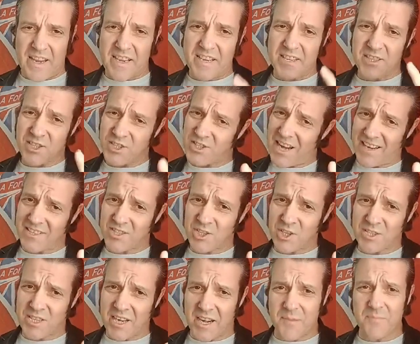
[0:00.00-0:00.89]

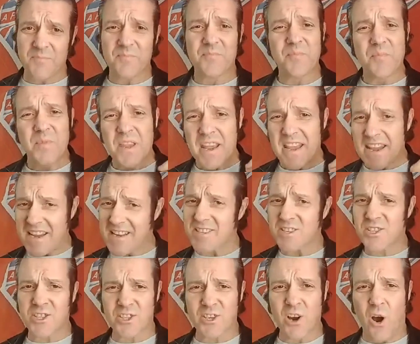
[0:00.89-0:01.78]
Saturday, it's
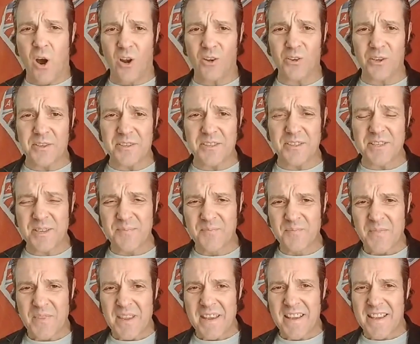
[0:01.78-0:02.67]
Scotland,
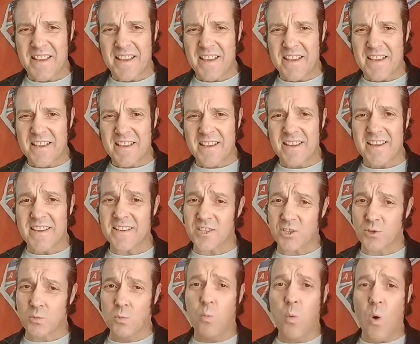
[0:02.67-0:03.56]
it's
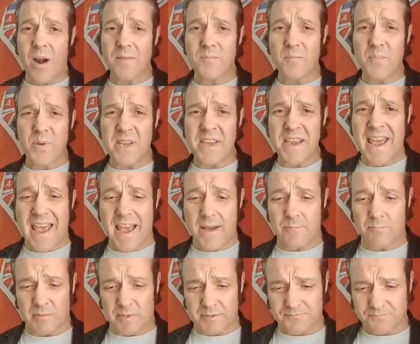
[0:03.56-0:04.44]
1
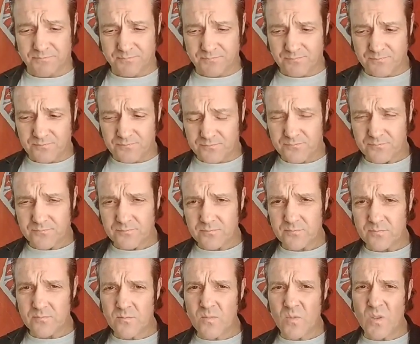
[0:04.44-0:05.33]
p.m,
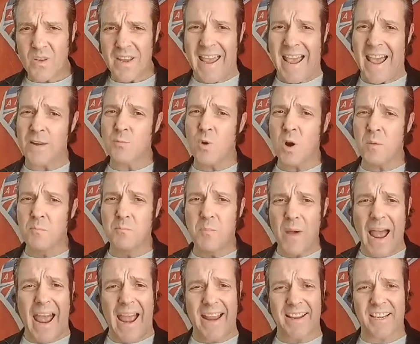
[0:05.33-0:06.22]
and we're
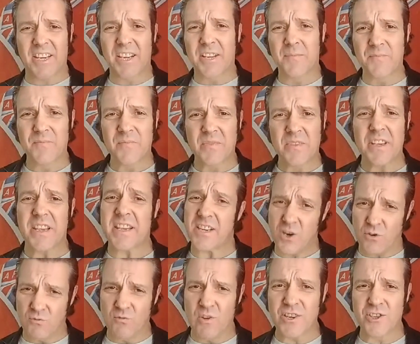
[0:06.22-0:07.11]
back in
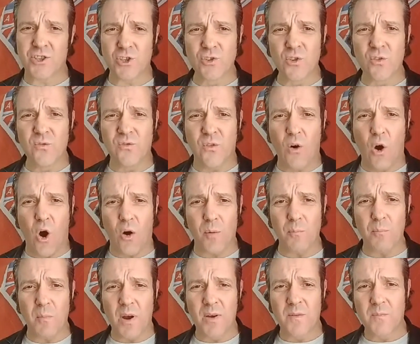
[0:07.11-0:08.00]
original
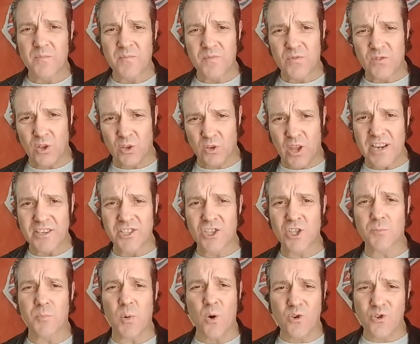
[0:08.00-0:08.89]
form, the
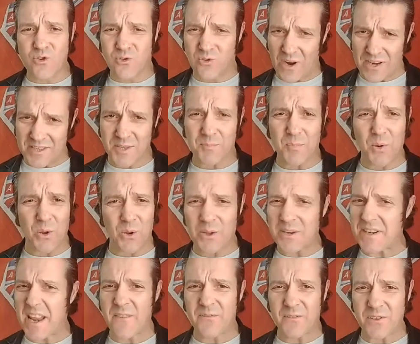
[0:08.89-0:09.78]
legible, credible,
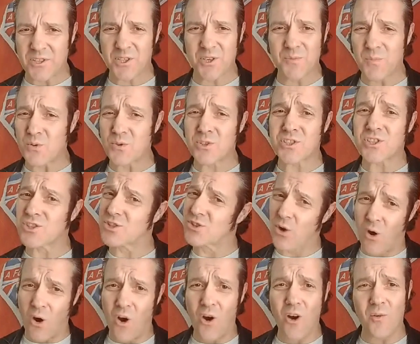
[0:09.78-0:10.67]
inevitable
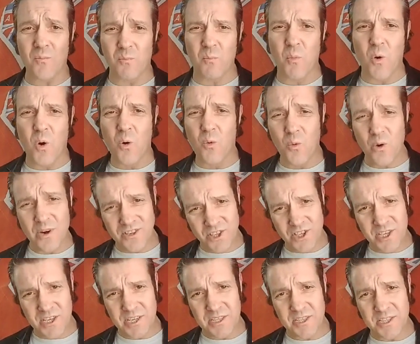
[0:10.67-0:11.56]
storm, which
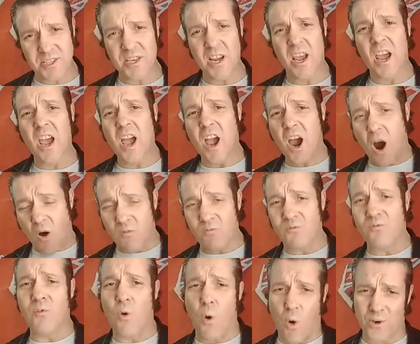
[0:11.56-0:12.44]
is a
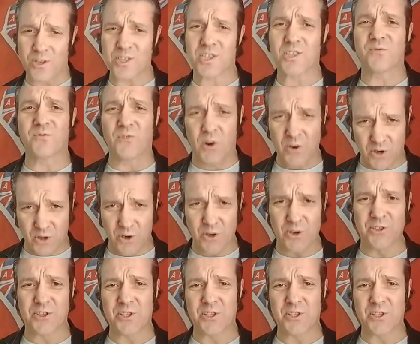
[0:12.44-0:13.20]
force for good,